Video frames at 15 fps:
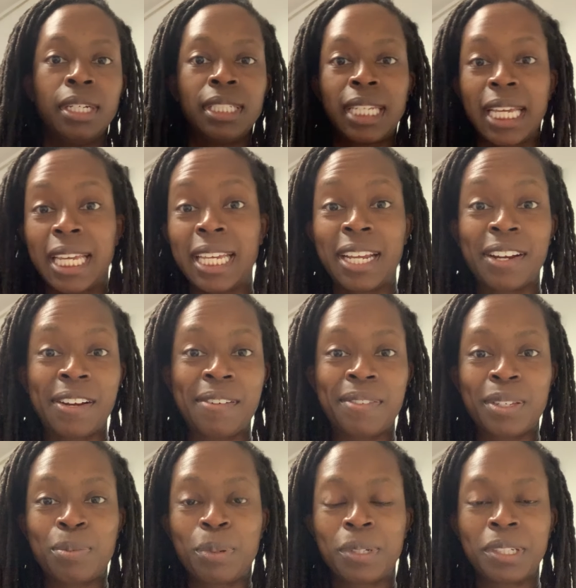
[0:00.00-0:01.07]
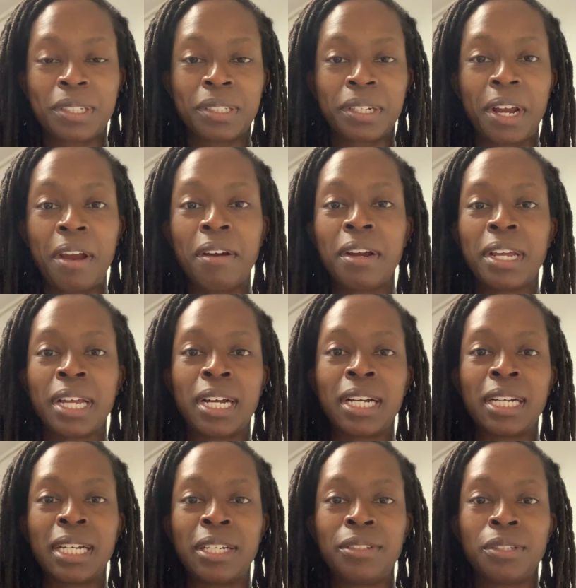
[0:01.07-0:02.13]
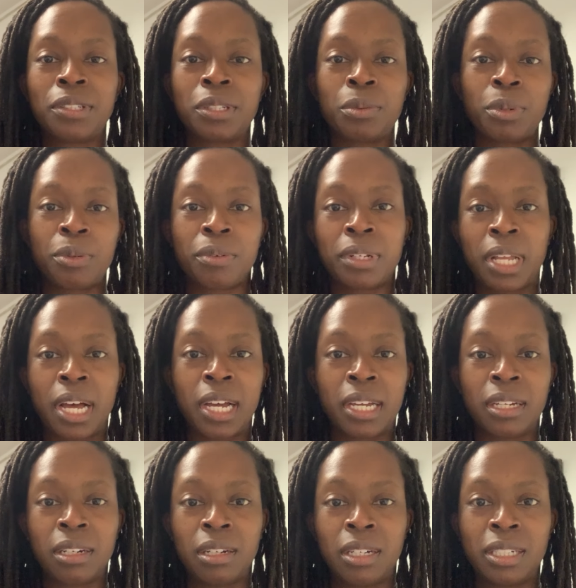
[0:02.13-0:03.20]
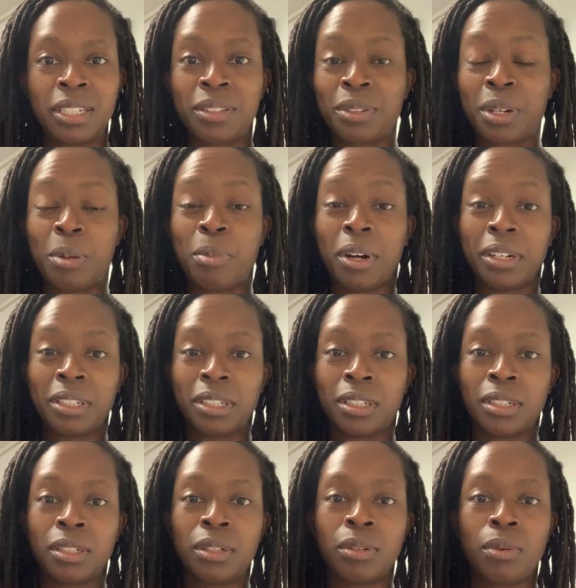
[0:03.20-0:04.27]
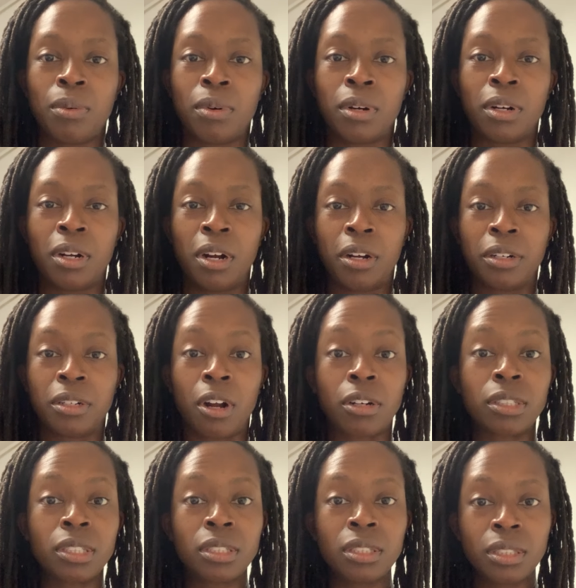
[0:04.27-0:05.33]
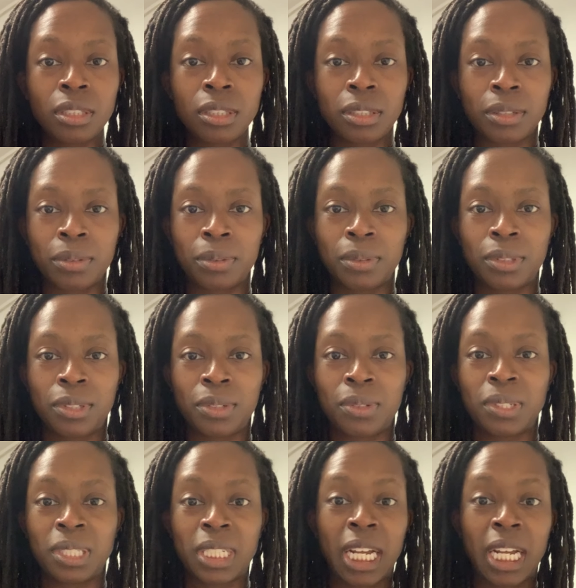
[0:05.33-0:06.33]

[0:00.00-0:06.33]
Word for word: taking care of this particular area and usually we rely on either our partner or our doctors you know to